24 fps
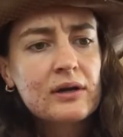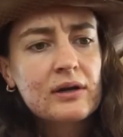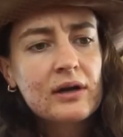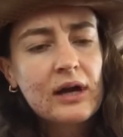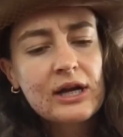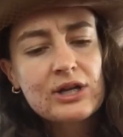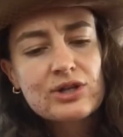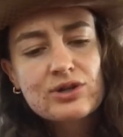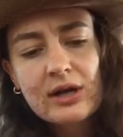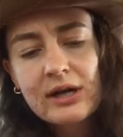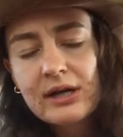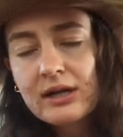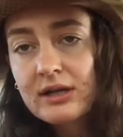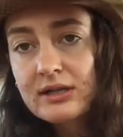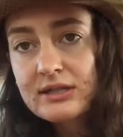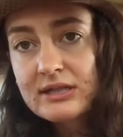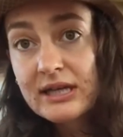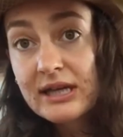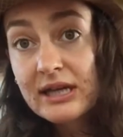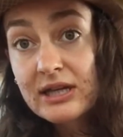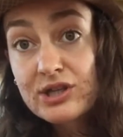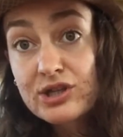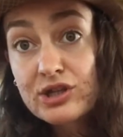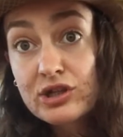I try not to
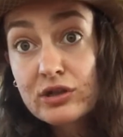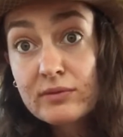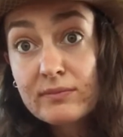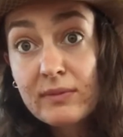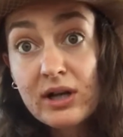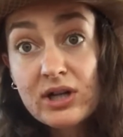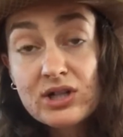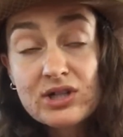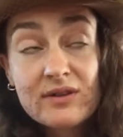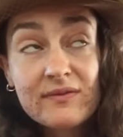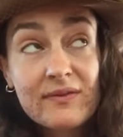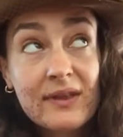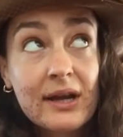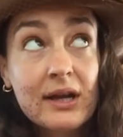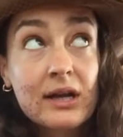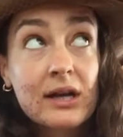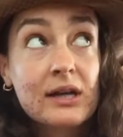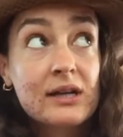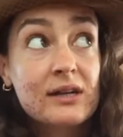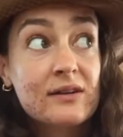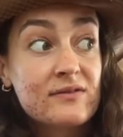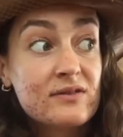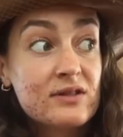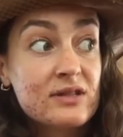get too much of that
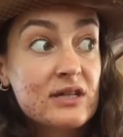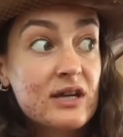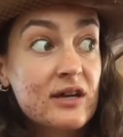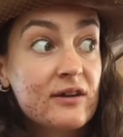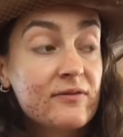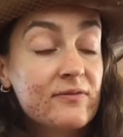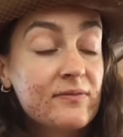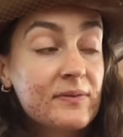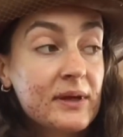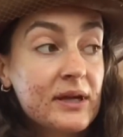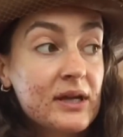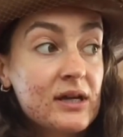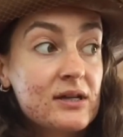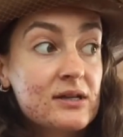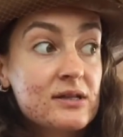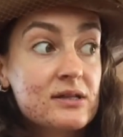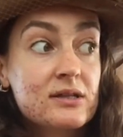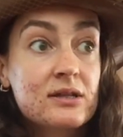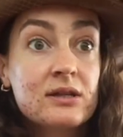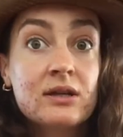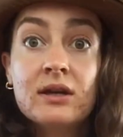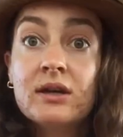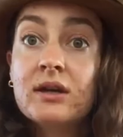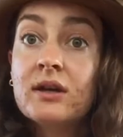kind of stuff because
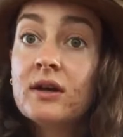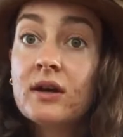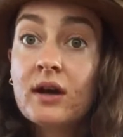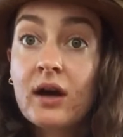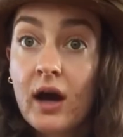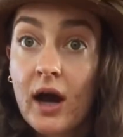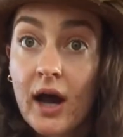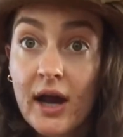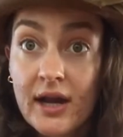I